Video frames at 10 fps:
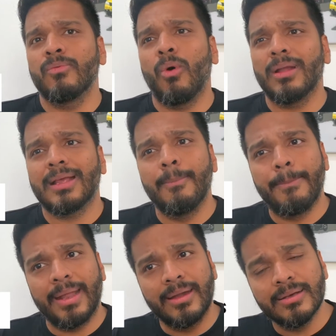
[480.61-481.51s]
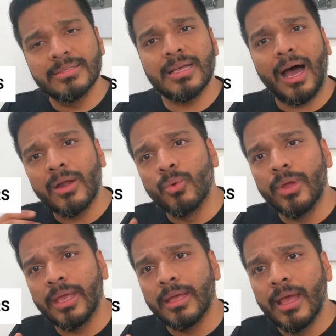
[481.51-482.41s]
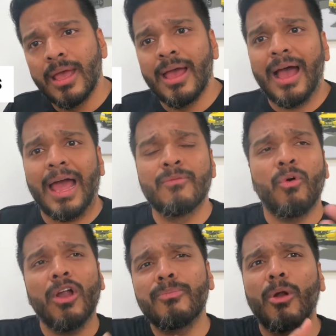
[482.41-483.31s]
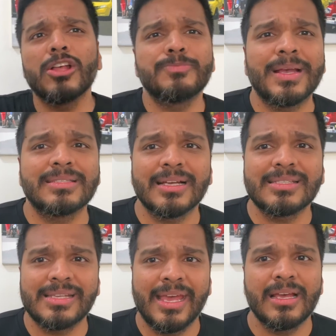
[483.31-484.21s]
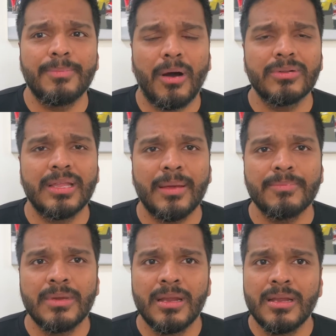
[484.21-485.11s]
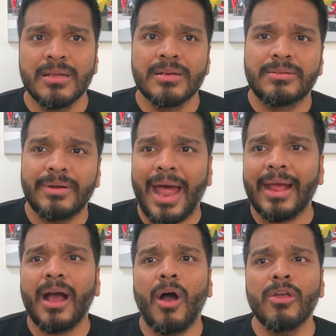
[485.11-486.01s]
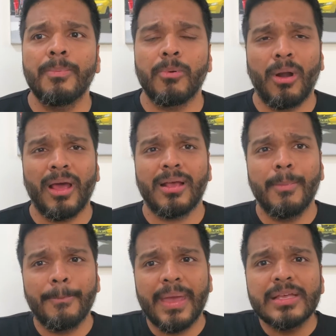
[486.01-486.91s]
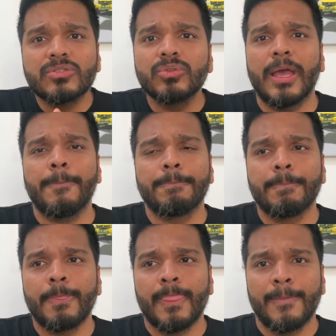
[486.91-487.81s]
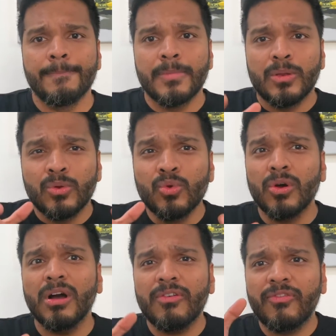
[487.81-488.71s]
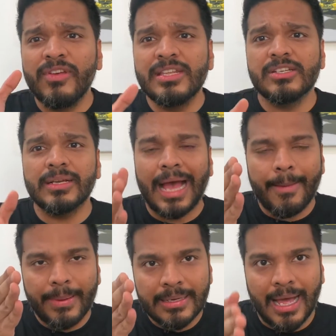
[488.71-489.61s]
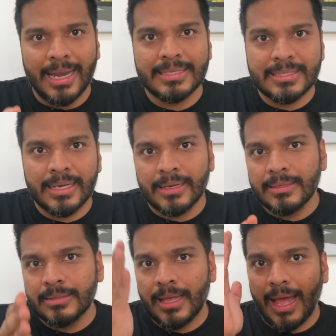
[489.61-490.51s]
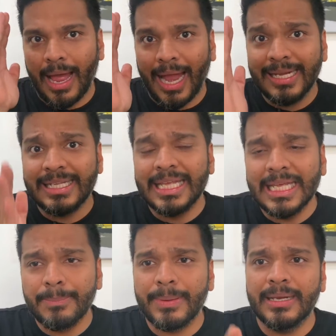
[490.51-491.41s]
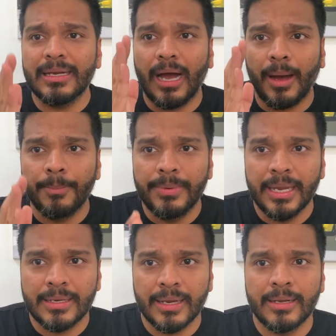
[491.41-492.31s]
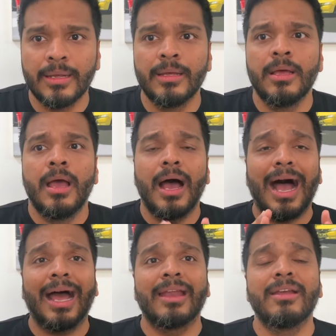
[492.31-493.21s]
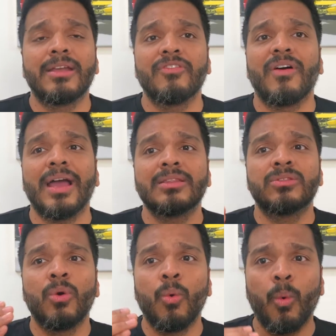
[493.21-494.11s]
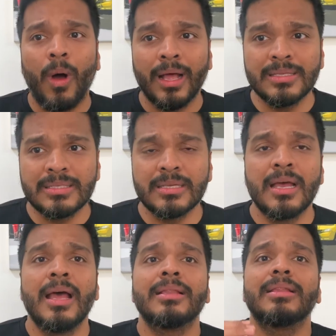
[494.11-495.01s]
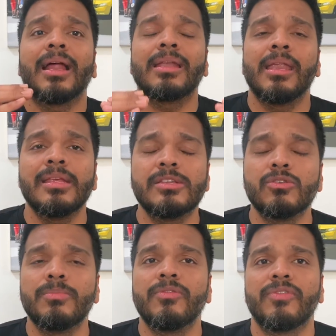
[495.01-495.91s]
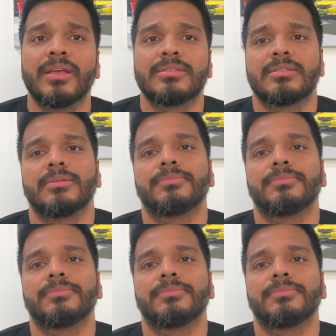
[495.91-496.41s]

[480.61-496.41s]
what competitors are doing and what prospects are saying about them. Track how your product compares to them. Do a feature gap analysis and keep it updated. Identify the ones that need to be fixed.